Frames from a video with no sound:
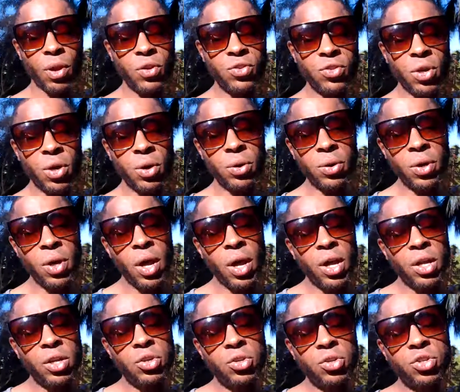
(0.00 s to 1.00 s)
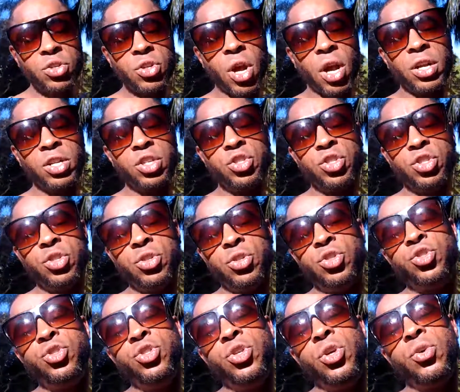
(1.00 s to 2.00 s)
So start
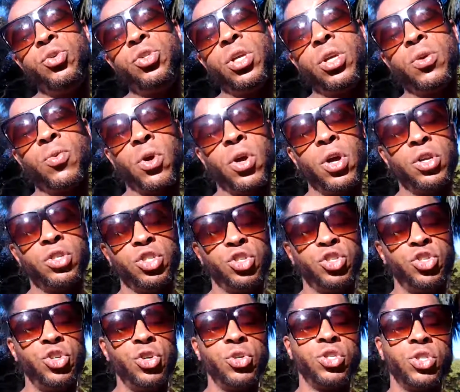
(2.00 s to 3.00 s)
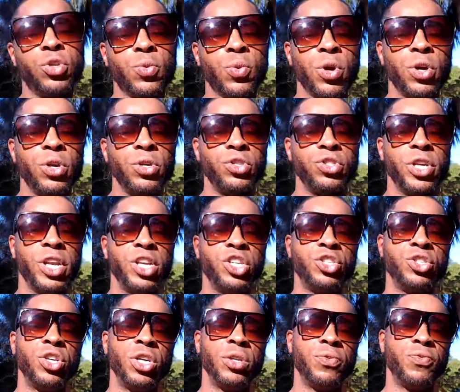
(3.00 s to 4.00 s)
using words and choosing words that
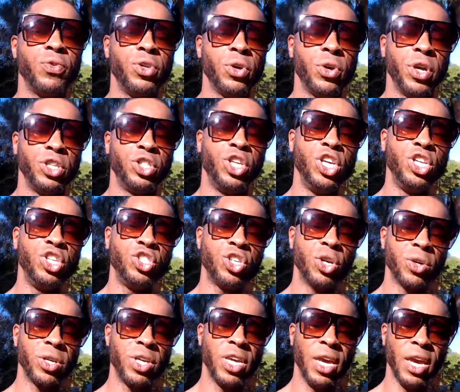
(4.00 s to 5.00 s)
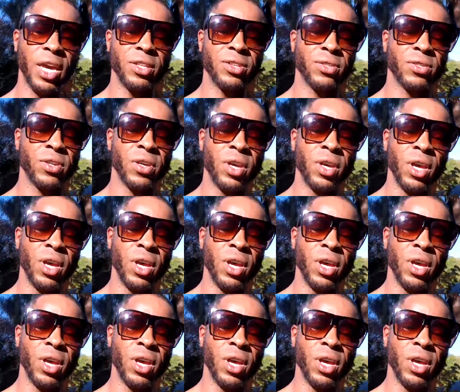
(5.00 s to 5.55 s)
is good for you, and teach your kids